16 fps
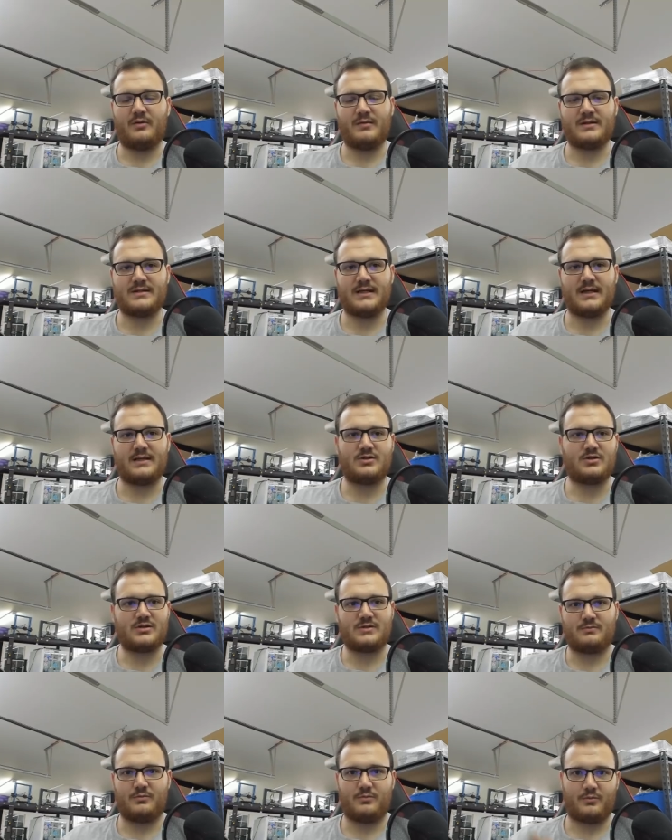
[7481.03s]
It's like just
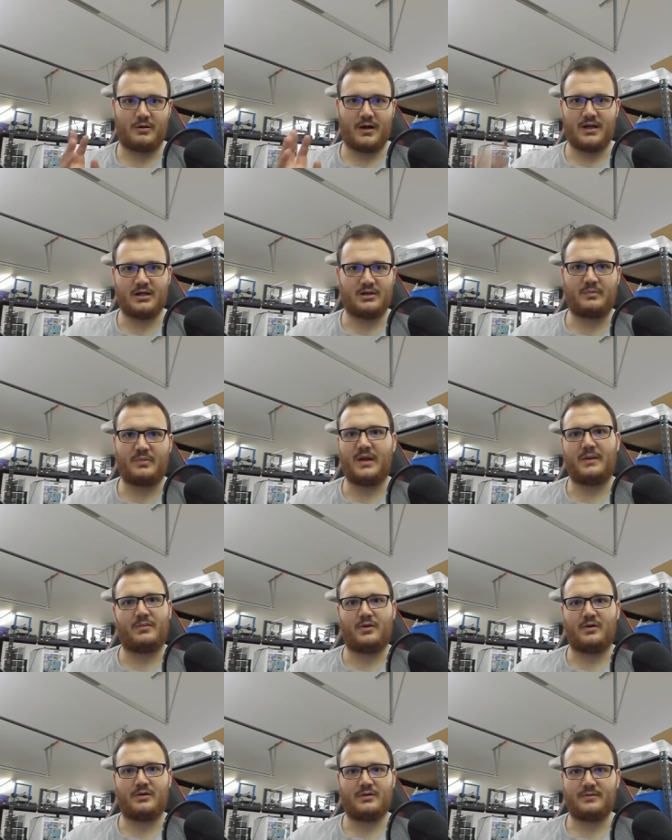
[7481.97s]
regular
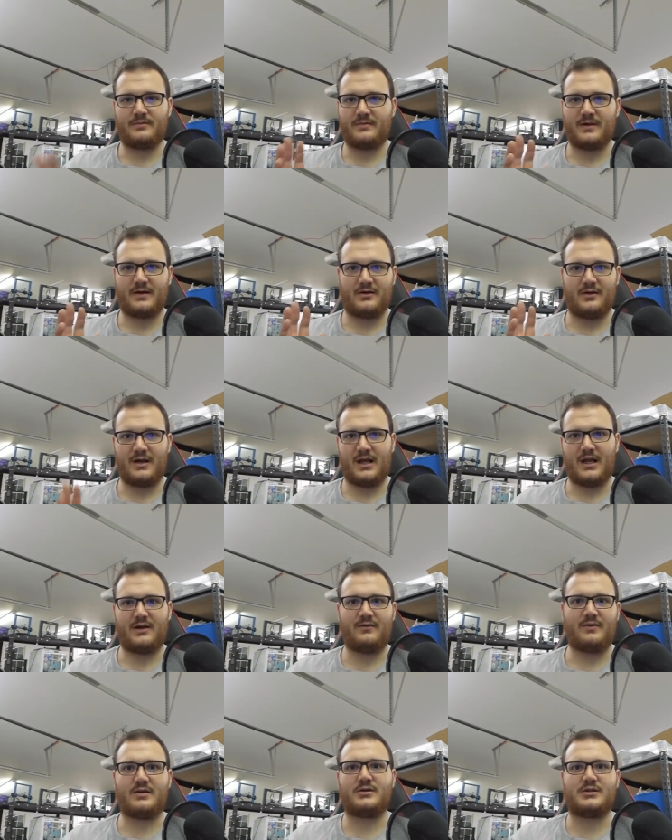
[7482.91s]
people that are native
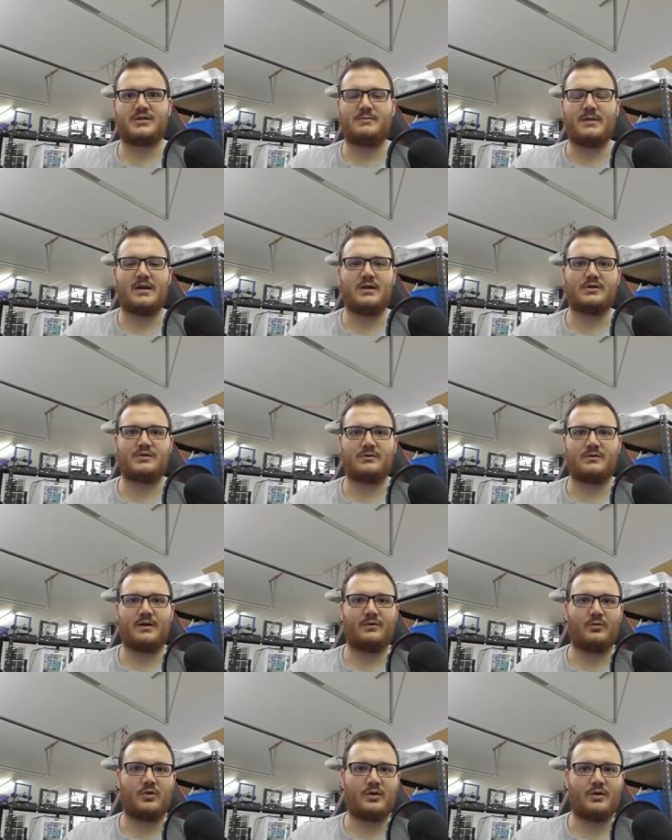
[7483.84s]
English speakers around the
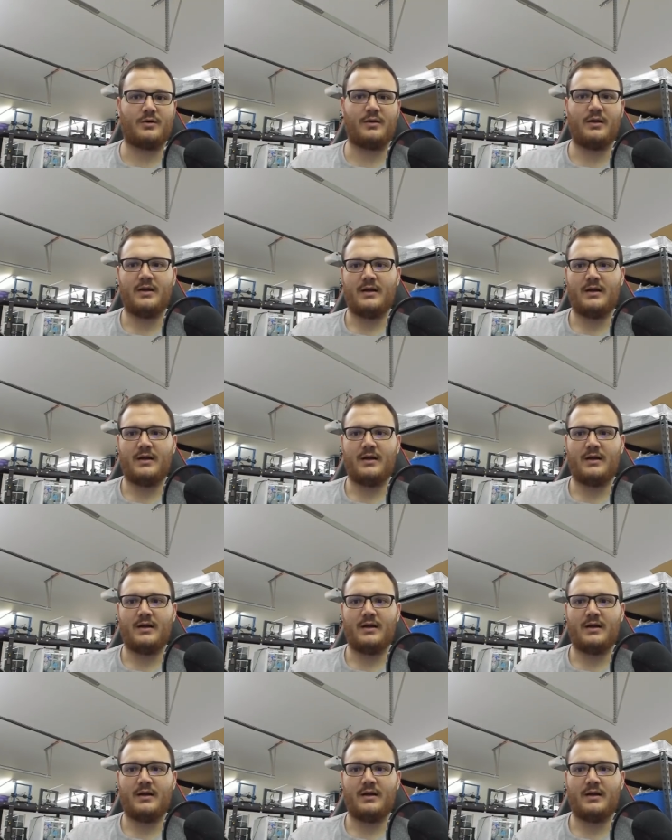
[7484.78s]
world,